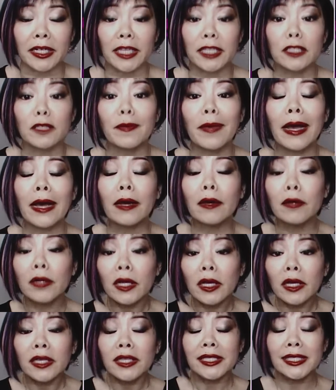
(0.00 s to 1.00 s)
It's about
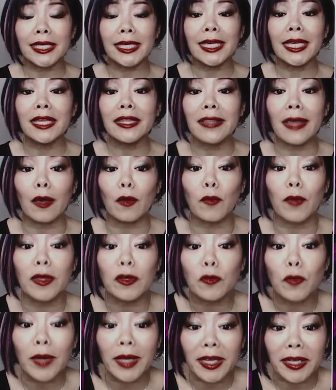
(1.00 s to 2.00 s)
seeking that
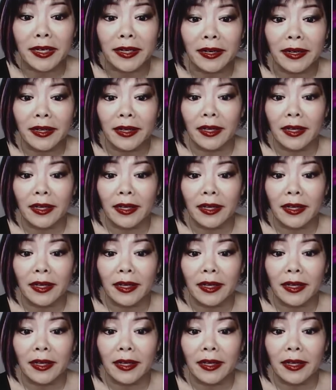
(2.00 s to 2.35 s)
win win,